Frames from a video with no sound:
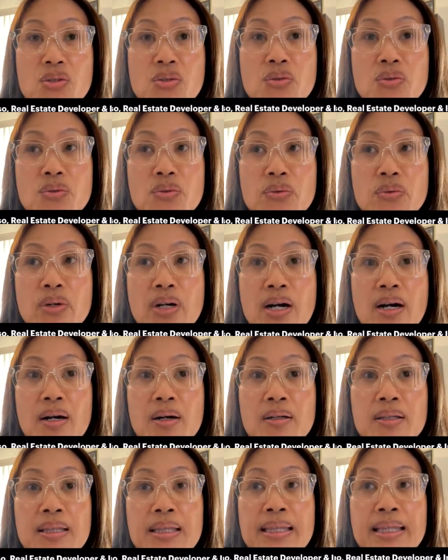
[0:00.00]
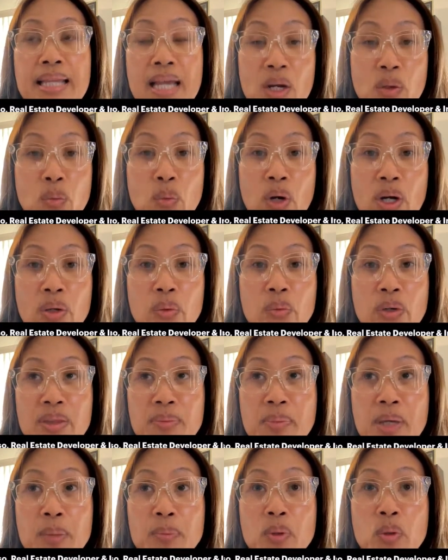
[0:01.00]
to network
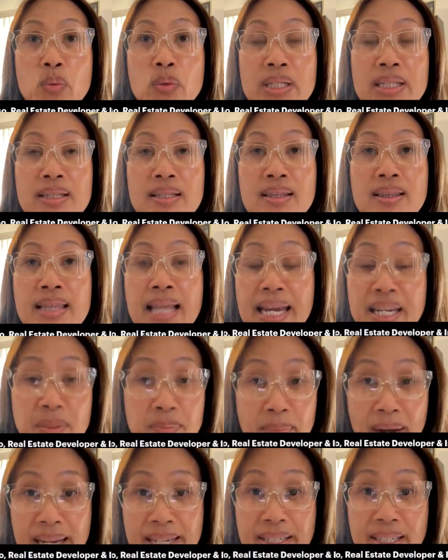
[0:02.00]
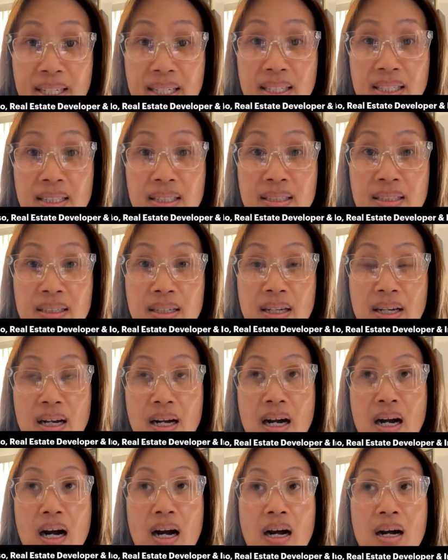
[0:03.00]
with people with like-minded
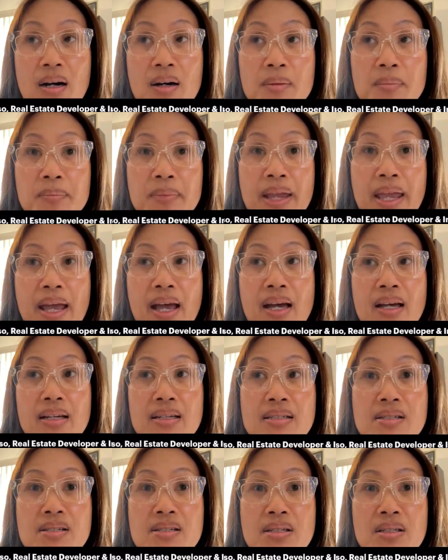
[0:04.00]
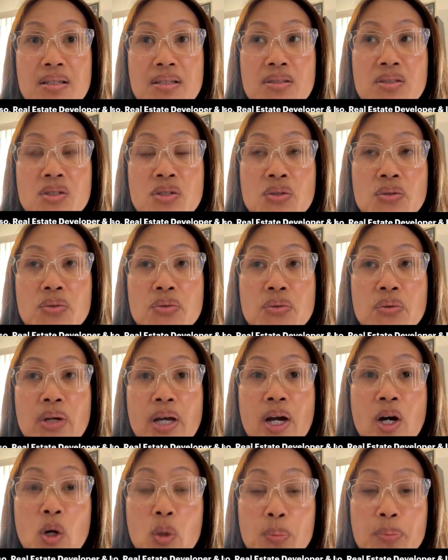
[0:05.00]
and to
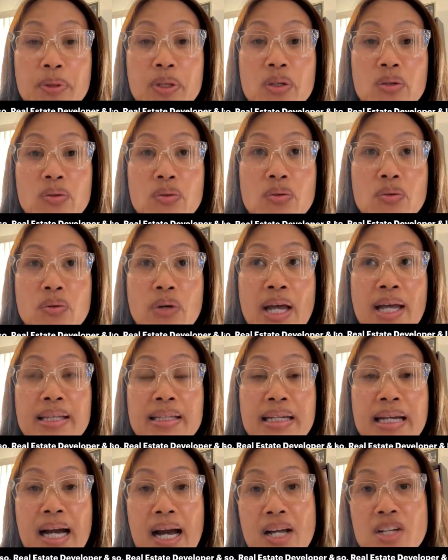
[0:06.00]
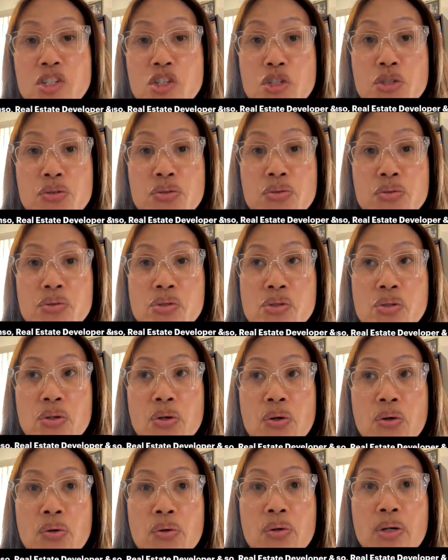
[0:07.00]
help you and guide you.
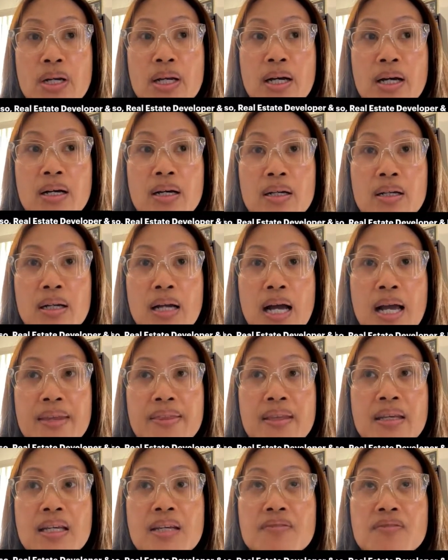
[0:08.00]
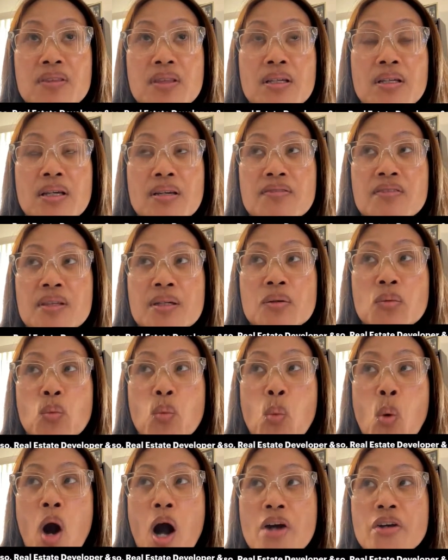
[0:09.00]
So I think if the
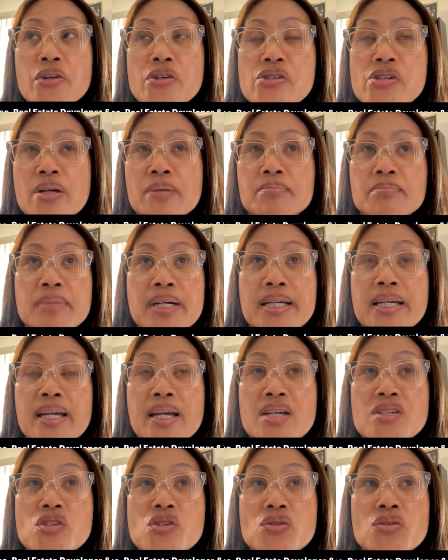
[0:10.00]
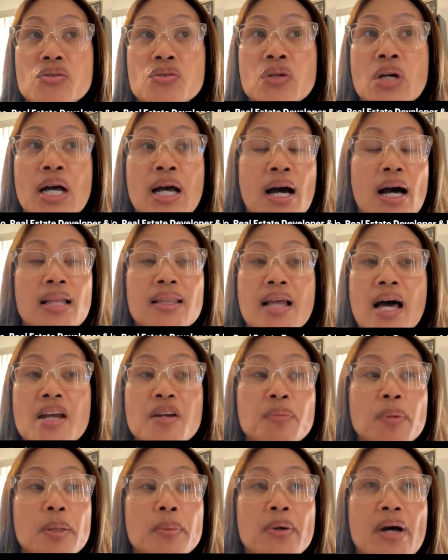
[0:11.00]
waters are muddy as to a lot
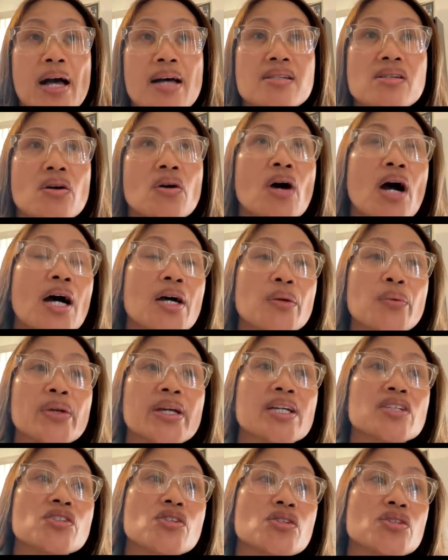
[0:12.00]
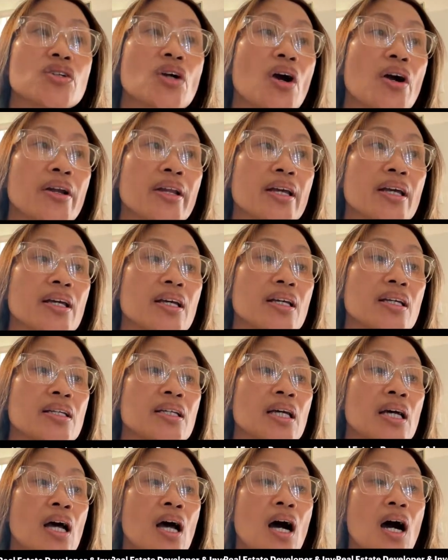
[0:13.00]
of people ask, oh, how do we get
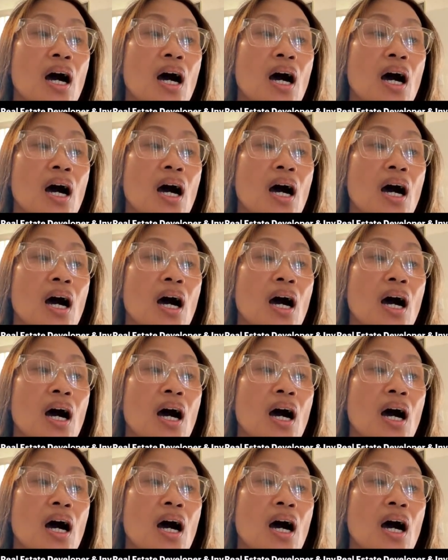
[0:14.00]
started?